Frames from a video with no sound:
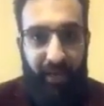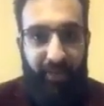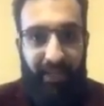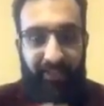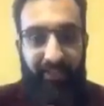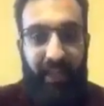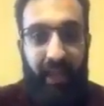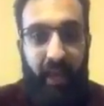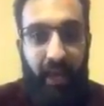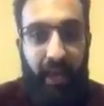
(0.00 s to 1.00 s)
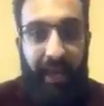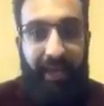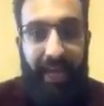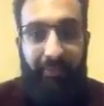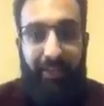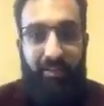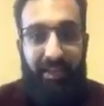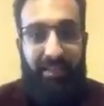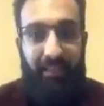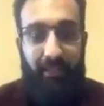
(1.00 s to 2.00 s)
they see he can't be
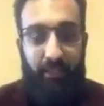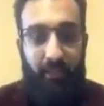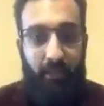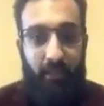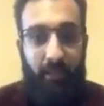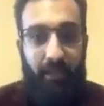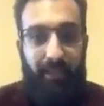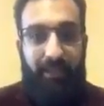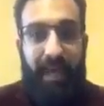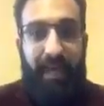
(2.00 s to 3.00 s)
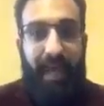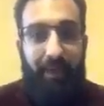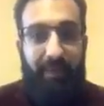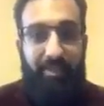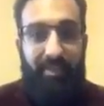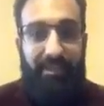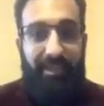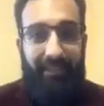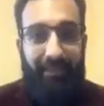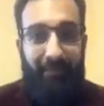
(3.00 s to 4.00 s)
trusted. This guy can't be
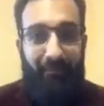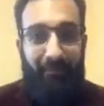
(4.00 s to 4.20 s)
trusted.